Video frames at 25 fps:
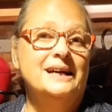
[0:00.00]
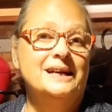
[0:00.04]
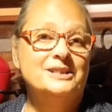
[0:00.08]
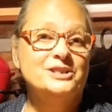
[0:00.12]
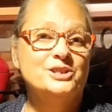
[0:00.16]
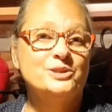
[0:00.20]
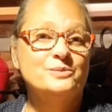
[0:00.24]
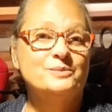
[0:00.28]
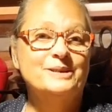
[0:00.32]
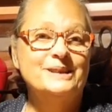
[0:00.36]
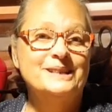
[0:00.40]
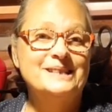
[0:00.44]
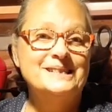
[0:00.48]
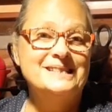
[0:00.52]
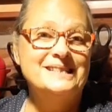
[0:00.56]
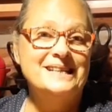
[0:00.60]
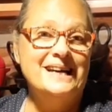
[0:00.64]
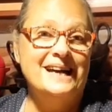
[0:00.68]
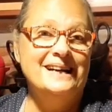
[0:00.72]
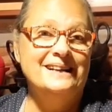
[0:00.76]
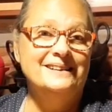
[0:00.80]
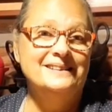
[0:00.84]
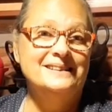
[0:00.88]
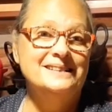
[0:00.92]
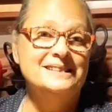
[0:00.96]
Jubilee
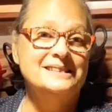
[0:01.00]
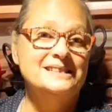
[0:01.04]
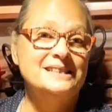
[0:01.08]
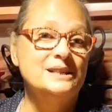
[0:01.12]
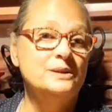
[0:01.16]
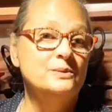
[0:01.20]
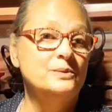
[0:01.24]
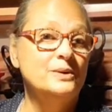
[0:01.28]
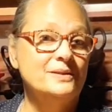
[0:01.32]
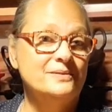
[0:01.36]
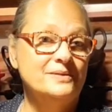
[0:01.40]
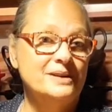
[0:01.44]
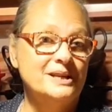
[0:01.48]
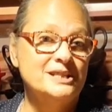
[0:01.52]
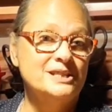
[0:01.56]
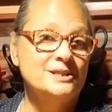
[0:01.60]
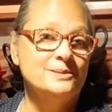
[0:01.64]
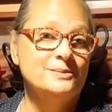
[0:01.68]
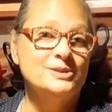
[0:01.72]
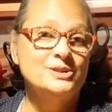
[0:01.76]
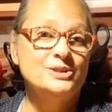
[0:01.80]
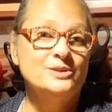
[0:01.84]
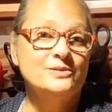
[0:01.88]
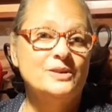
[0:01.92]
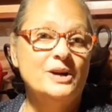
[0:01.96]
style, and see what
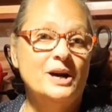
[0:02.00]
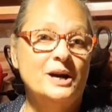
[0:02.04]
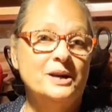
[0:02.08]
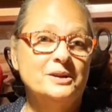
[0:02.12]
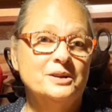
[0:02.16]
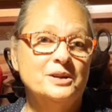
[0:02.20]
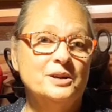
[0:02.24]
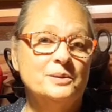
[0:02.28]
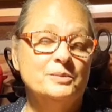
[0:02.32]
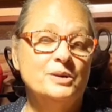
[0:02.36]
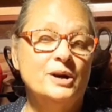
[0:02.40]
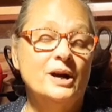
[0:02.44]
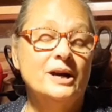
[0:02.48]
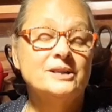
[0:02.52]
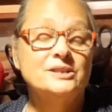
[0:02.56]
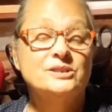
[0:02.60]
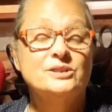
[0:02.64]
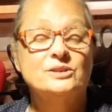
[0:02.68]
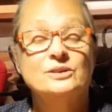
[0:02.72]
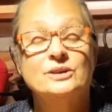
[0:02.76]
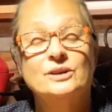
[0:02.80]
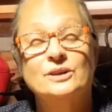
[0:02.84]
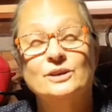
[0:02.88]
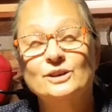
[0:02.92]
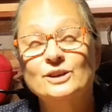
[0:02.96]
vegetables you've got in your box
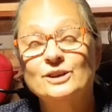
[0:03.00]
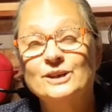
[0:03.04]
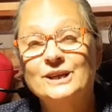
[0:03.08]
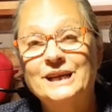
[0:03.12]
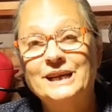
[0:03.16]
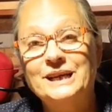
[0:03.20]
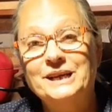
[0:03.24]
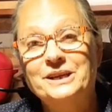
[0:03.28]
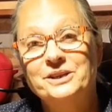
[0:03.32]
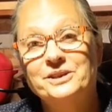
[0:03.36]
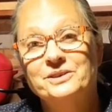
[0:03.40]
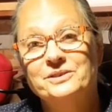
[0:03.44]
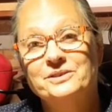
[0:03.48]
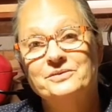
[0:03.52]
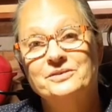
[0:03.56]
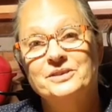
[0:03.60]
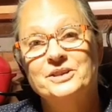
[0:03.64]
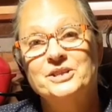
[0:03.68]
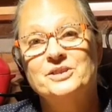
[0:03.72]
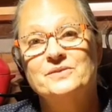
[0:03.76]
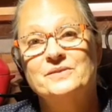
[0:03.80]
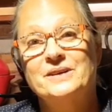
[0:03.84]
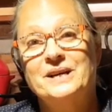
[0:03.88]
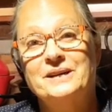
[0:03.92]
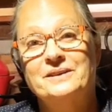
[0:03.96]
or lurking in your
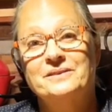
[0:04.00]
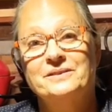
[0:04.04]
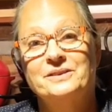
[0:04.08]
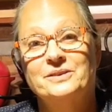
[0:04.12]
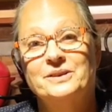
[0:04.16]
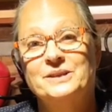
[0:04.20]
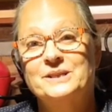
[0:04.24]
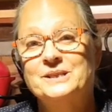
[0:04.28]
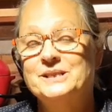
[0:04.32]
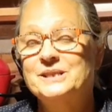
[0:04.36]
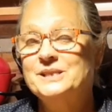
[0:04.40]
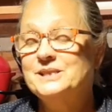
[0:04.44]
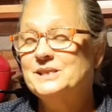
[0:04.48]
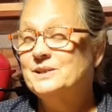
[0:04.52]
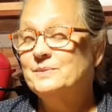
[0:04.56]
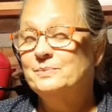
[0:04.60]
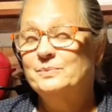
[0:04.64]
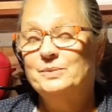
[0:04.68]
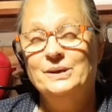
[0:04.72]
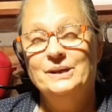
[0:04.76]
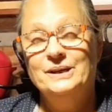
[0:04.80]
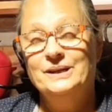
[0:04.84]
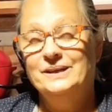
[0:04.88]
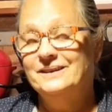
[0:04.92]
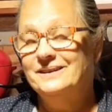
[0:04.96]
refrigerator that could
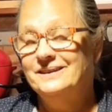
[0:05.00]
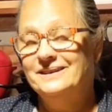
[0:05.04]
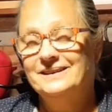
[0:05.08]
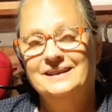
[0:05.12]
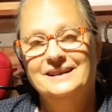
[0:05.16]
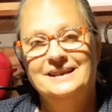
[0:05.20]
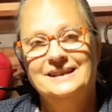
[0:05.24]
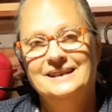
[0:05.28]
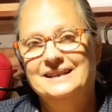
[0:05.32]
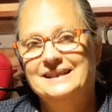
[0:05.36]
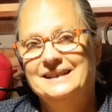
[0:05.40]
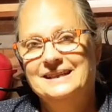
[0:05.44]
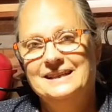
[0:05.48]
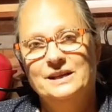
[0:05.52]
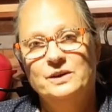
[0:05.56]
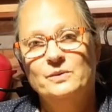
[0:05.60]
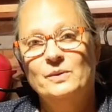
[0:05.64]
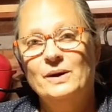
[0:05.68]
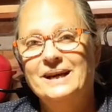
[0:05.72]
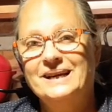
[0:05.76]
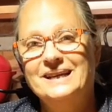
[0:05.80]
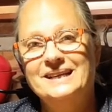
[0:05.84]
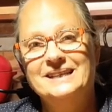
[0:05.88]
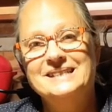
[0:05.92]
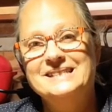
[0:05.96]
disappear
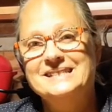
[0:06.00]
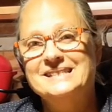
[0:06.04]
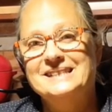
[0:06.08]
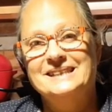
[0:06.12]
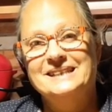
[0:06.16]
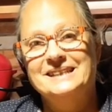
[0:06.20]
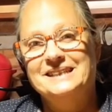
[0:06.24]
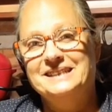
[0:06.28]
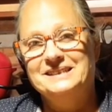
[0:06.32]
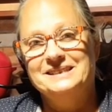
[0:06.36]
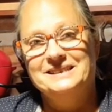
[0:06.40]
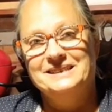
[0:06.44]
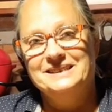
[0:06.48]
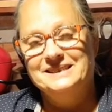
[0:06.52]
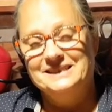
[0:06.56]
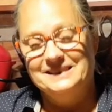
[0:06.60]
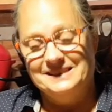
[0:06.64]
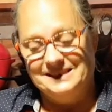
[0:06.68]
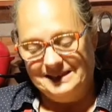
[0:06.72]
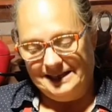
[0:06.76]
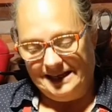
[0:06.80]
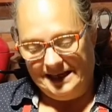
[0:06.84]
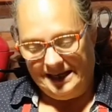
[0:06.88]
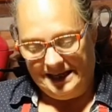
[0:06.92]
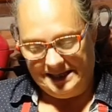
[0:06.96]
quite easily into
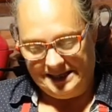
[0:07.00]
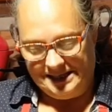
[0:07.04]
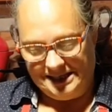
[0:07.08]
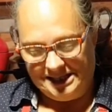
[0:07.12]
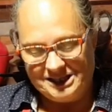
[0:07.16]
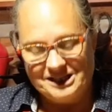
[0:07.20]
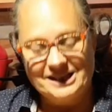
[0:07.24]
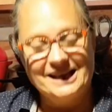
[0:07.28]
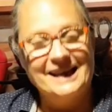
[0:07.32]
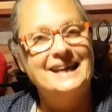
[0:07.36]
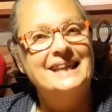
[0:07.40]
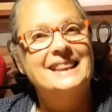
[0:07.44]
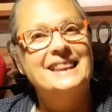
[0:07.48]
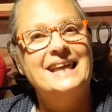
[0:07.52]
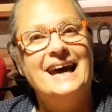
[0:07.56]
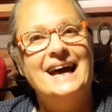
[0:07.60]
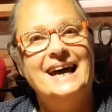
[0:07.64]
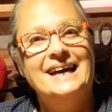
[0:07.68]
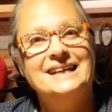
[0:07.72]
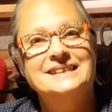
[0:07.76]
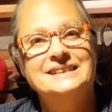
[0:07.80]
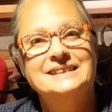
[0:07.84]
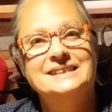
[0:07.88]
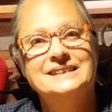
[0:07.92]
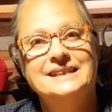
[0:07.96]
a dish like
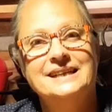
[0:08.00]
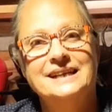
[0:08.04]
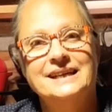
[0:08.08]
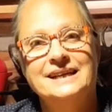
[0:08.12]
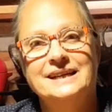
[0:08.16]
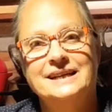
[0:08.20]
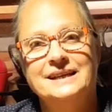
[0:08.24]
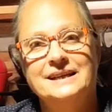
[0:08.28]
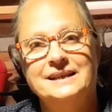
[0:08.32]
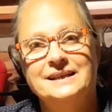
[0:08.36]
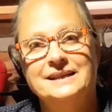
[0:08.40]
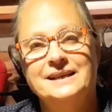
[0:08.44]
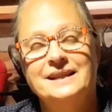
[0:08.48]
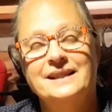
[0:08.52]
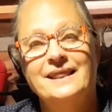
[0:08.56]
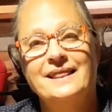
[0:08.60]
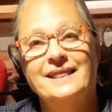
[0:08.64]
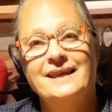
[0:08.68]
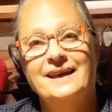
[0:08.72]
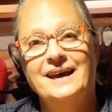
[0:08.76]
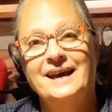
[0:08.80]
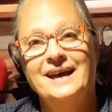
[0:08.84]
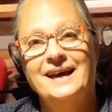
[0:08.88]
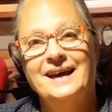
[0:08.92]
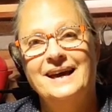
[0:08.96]
that. And
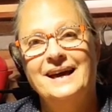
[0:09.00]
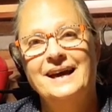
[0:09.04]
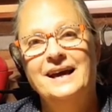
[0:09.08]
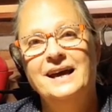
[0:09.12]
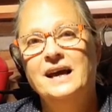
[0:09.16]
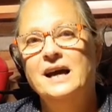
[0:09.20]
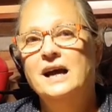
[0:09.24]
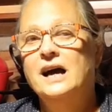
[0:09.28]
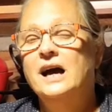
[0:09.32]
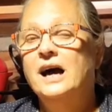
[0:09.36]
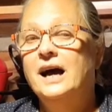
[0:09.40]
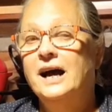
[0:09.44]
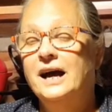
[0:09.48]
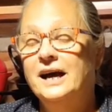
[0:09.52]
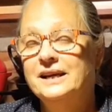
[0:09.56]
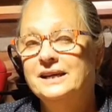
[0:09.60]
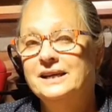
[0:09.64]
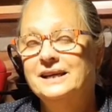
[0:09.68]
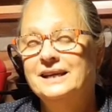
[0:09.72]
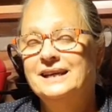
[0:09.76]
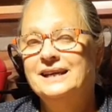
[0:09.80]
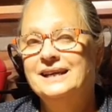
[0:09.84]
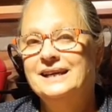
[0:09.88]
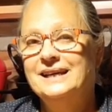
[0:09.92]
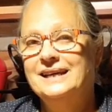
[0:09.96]
the
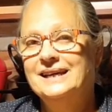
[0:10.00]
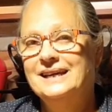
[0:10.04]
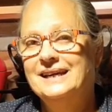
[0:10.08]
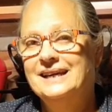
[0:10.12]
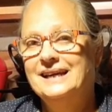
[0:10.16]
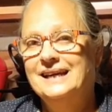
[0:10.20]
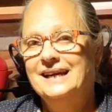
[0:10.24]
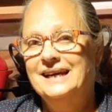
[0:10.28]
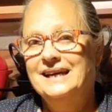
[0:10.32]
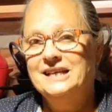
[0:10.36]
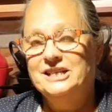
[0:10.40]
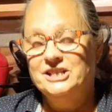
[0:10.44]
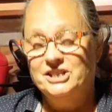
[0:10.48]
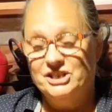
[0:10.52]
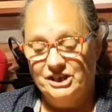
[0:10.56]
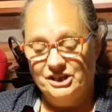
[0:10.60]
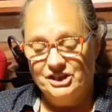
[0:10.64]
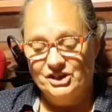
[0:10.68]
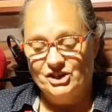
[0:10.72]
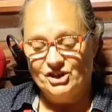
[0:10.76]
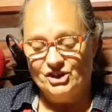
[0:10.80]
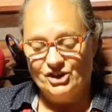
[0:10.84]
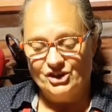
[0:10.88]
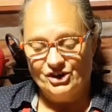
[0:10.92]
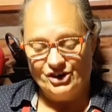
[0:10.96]
honey
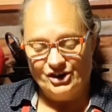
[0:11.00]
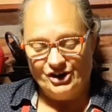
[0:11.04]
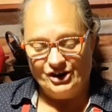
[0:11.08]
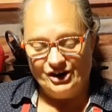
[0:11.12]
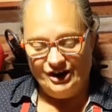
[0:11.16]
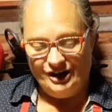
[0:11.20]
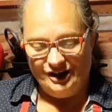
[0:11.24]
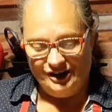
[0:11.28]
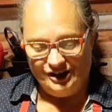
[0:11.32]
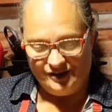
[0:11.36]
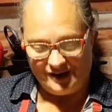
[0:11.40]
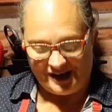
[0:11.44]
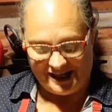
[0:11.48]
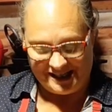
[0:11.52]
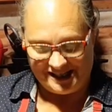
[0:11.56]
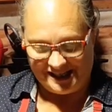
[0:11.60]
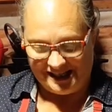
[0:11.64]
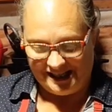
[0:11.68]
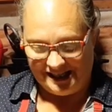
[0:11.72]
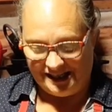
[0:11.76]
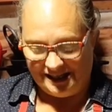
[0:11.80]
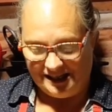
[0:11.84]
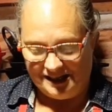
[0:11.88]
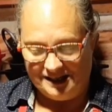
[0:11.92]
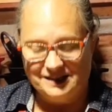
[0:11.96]
ginger
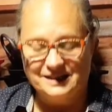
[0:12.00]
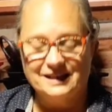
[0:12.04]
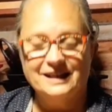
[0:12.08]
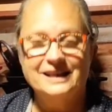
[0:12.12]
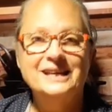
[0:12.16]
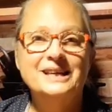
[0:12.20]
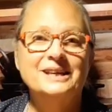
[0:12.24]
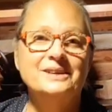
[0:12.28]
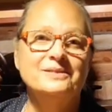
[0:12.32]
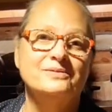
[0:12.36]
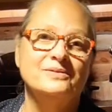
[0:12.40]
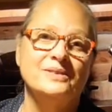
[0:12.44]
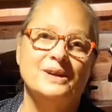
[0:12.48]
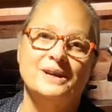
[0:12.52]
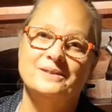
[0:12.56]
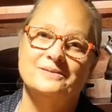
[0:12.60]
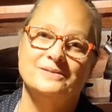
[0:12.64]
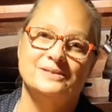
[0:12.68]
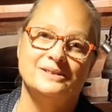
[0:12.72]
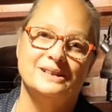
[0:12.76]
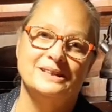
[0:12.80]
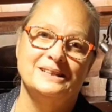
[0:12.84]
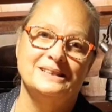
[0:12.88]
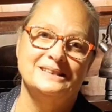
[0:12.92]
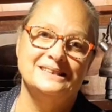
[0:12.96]
dressing is a kid
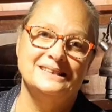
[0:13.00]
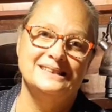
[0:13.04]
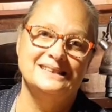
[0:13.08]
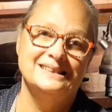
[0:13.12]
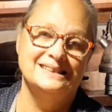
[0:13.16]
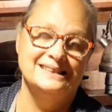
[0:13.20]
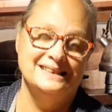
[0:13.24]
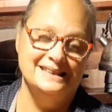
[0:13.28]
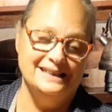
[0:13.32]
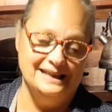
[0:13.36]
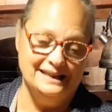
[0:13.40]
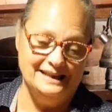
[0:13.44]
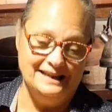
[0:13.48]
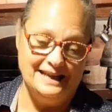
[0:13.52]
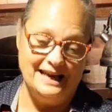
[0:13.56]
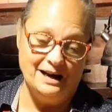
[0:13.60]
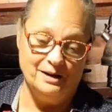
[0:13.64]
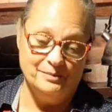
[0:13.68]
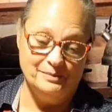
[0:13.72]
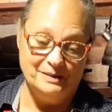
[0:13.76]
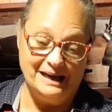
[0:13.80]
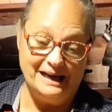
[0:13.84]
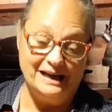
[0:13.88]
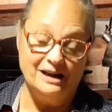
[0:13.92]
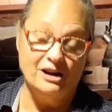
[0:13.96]
favorite, and that'll
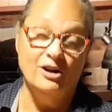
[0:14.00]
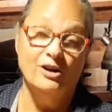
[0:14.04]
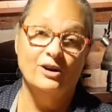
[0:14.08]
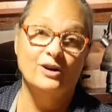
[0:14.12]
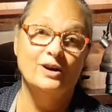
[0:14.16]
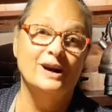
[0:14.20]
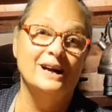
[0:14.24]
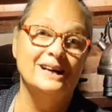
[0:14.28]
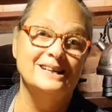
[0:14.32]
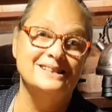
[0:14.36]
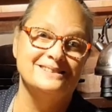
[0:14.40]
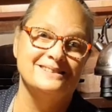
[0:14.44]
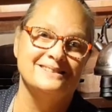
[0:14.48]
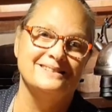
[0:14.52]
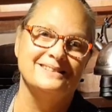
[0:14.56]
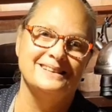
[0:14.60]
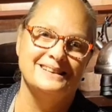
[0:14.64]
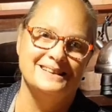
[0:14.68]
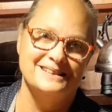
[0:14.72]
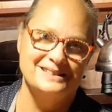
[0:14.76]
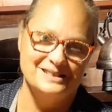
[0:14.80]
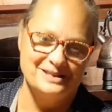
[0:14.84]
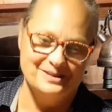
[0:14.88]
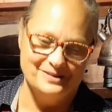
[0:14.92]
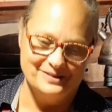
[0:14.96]
make all kinds of
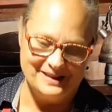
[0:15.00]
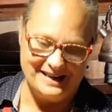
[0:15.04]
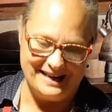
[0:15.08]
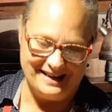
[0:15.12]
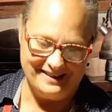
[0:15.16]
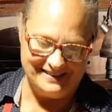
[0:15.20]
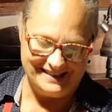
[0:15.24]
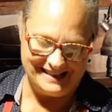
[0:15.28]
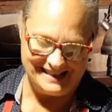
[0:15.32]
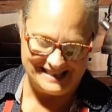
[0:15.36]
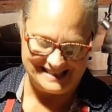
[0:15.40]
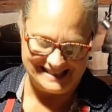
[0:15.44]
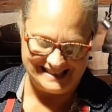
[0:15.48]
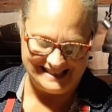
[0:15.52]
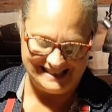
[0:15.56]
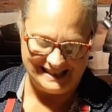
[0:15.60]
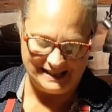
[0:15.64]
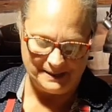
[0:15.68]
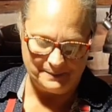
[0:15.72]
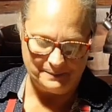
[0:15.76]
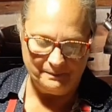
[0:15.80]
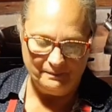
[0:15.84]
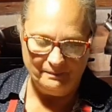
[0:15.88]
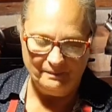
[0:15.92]
things go down easily.